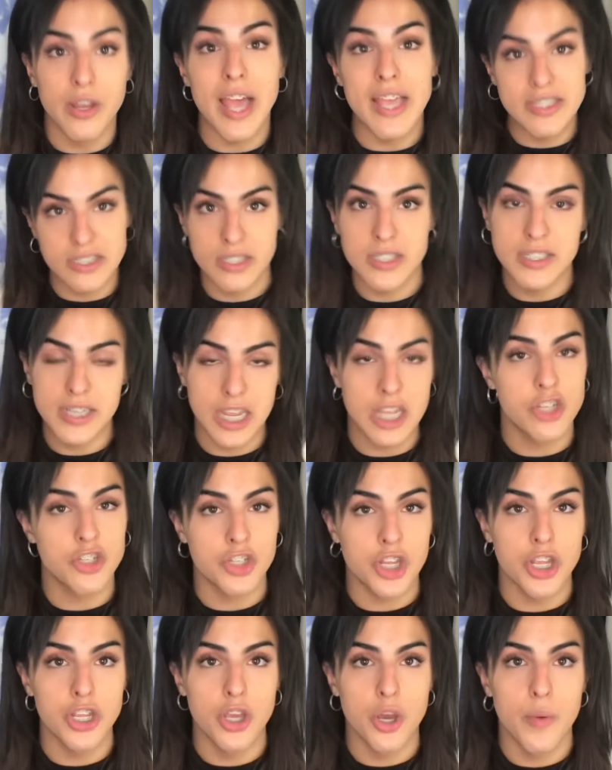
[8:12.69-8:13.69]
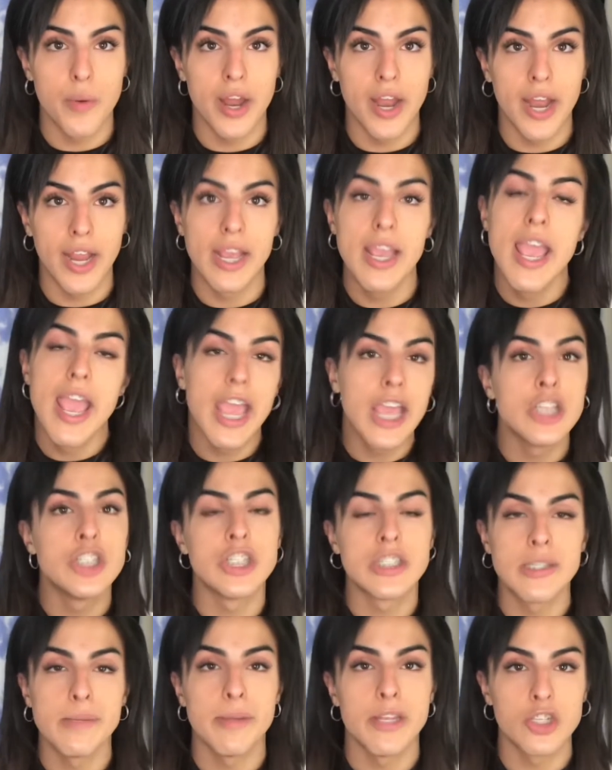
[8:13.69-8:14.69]
as the t-shirt you're wearing. It's
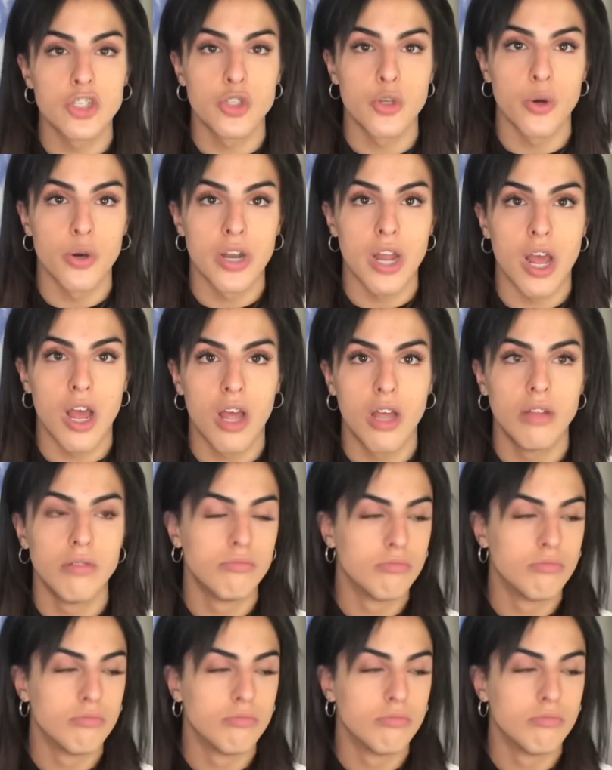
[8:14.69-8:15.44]
just a bit shorter.